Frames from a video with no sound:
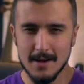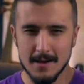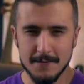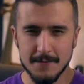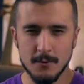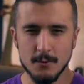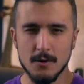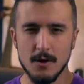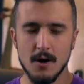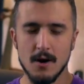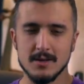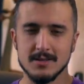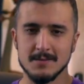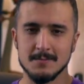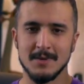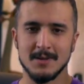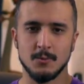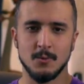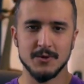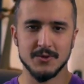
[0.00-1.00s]
If you're
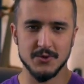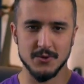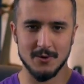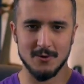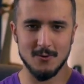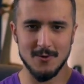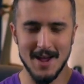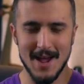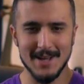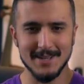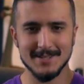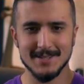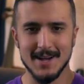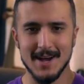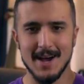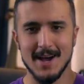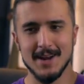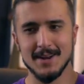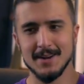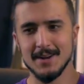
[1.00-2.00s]
awesome at what you
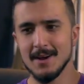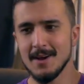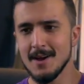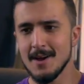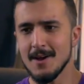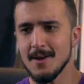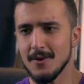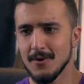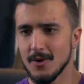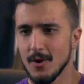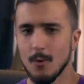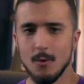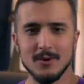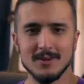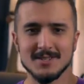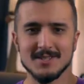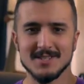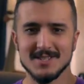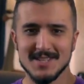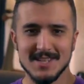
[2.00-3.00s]
create and no
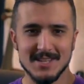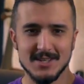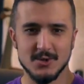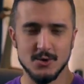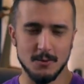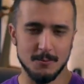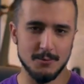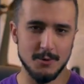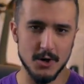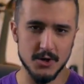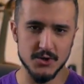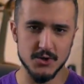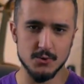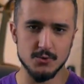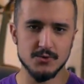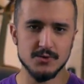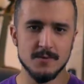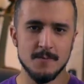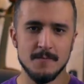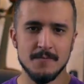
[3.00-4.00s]
one sees your
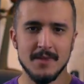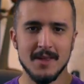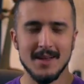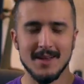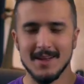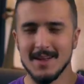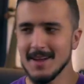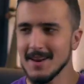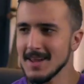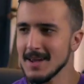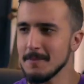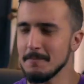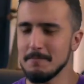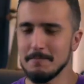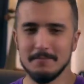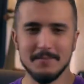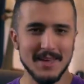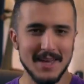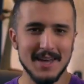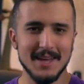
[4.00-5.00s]
produce, getting
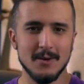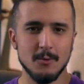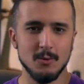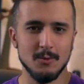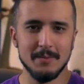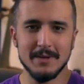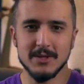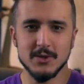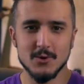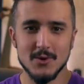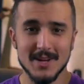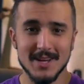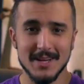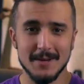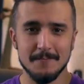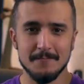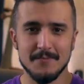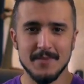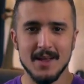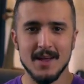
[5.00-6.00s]
a gig will be
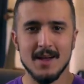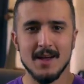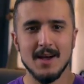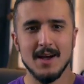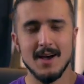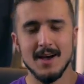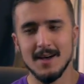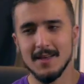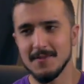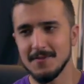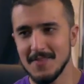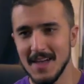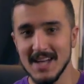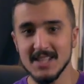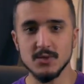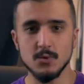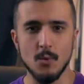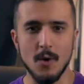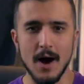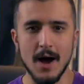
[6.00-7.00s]
tricky.
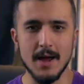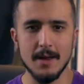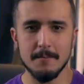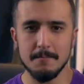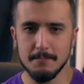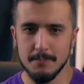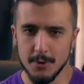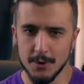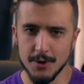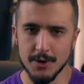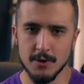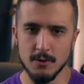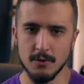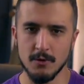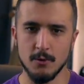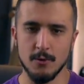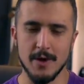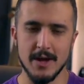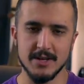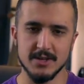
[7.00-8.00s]
That's why putting
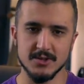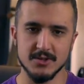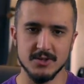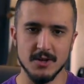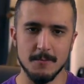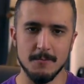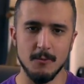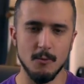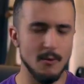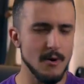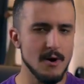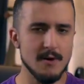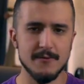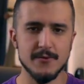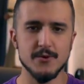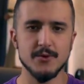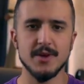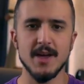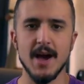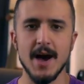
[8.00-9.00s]
your creations up
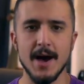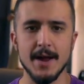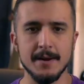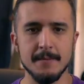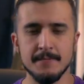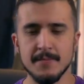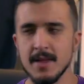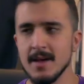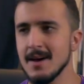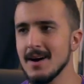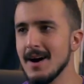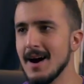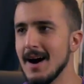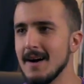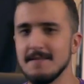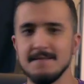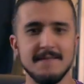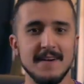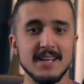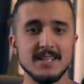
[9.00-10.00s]
wherever you can,
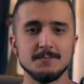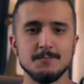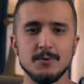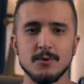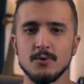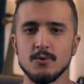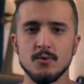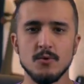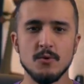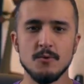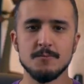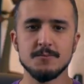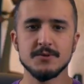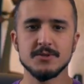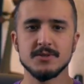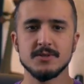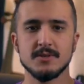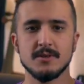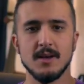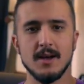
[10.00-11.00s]
Facebook
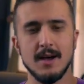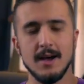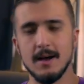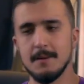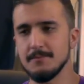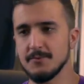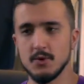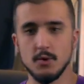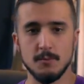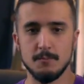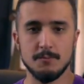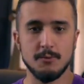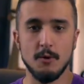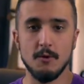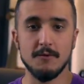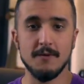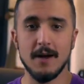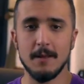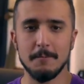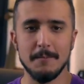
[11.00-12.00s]
groups, your
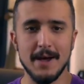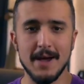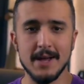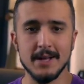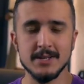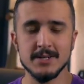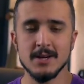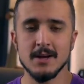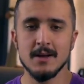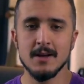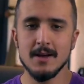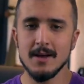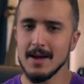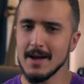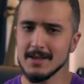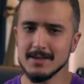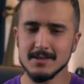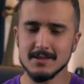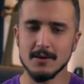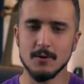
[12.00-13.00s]
profile page,
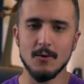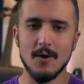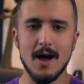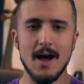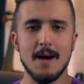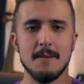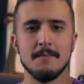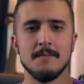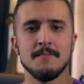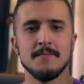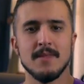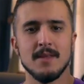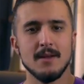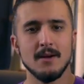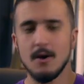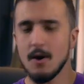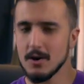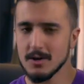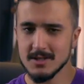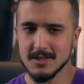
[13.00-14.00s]
Instagram,
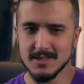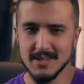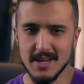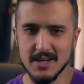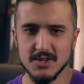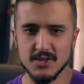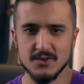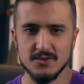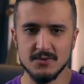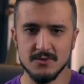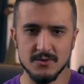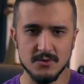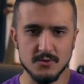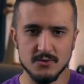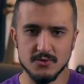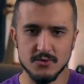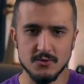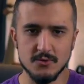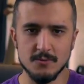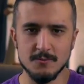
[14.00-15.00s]
ArtStation,
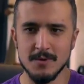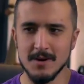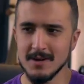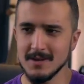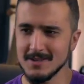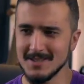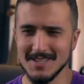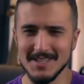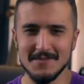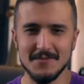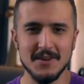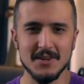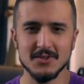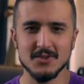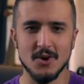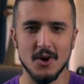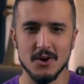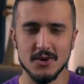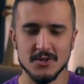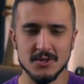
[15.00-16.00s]
YouTube,
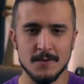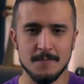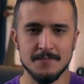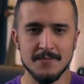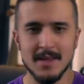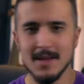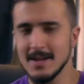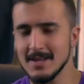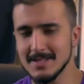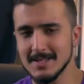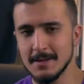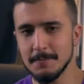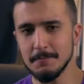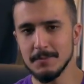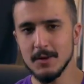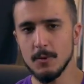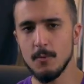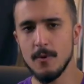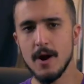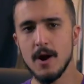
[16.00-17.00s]
DeviantArt,
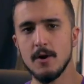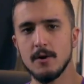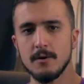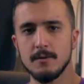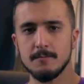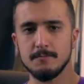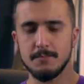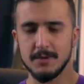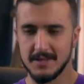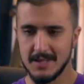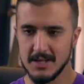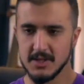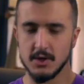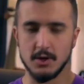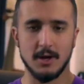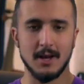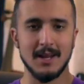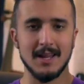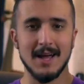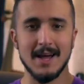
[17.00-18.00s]
simply where
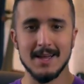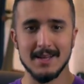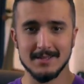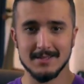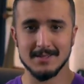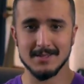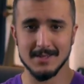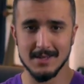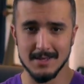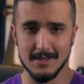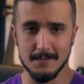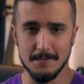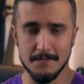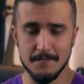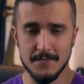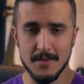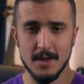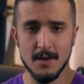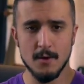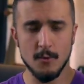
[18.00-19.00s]
potential clients see
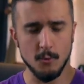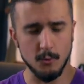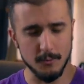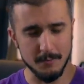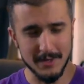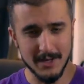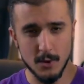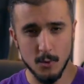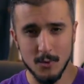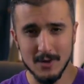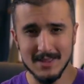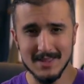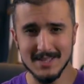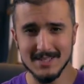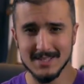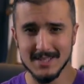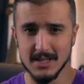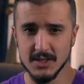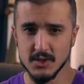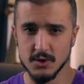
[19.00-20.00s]
them, will be
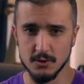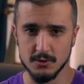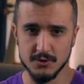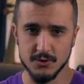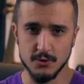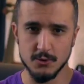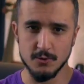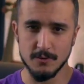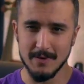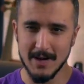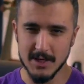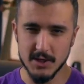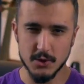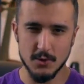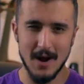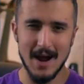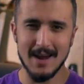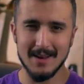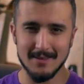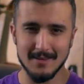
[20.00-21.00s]
quintessential to
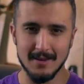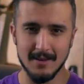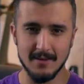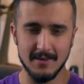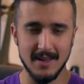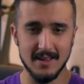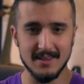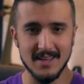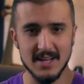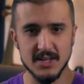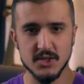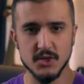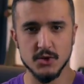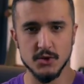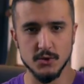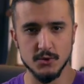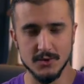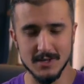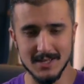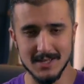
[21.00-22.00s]
attracting the
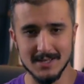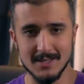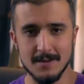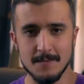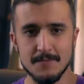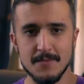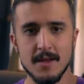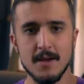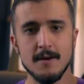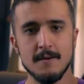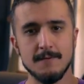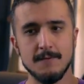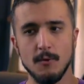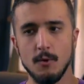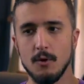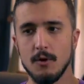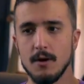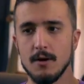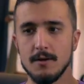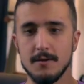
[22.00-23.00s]
attention you need
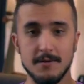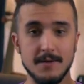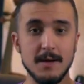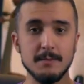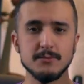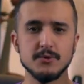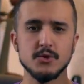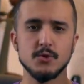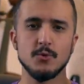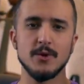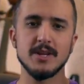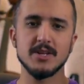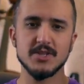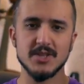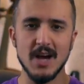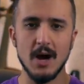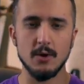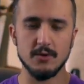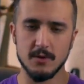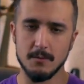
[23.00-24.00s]
for them to
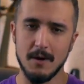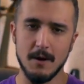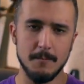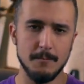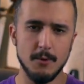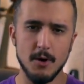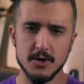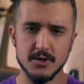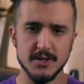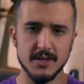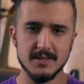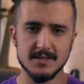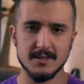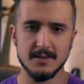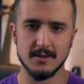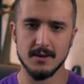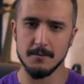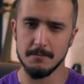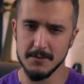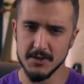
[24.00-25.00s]
reach out about
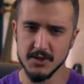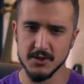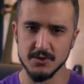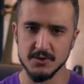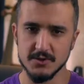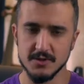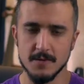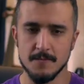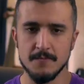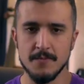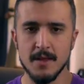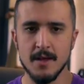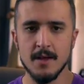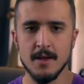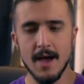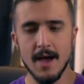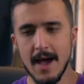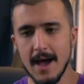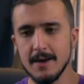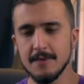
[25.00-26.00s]
projects and commissions,
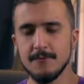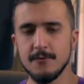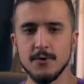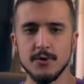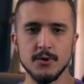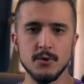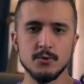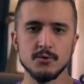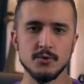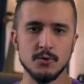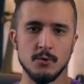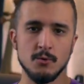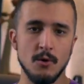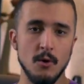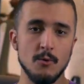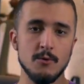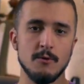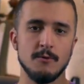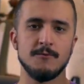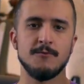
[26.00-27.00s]
and for you to
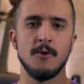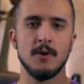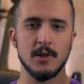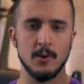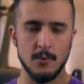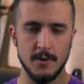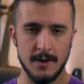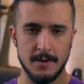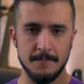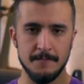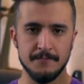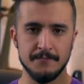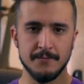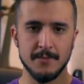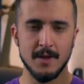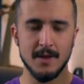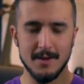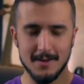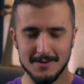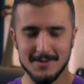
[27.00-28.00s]
grow your following.
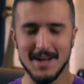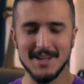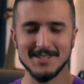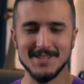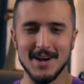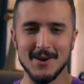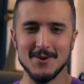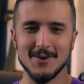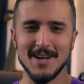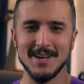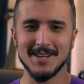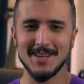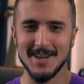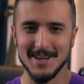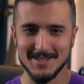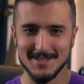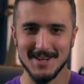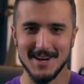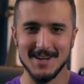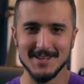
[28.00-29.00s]
That's how you get
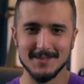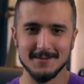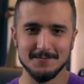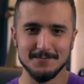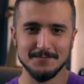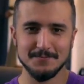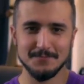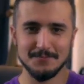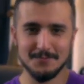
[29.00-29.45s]
gigs, guys.